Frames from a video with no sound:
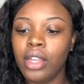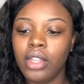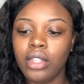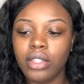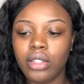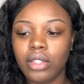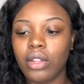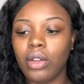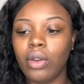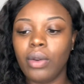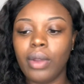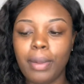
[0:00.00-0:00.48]

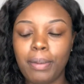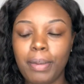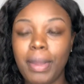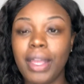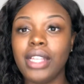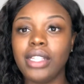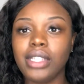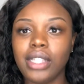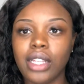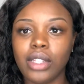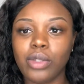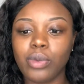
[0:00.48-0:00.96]
So it
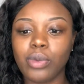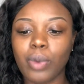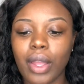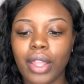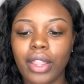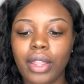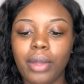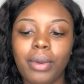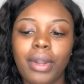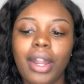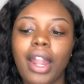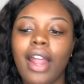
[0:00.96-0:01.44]
makes sense why
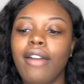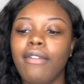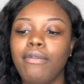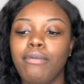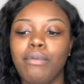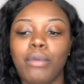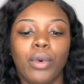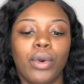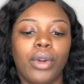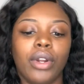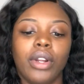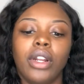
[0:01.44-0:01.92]
they would have
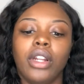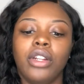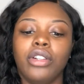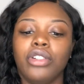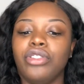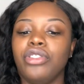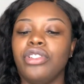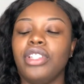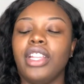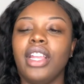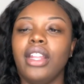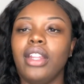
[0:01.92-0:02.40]
more
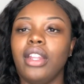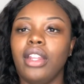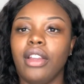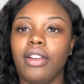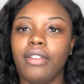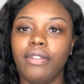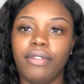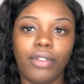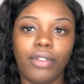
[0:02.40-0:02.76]
understanding of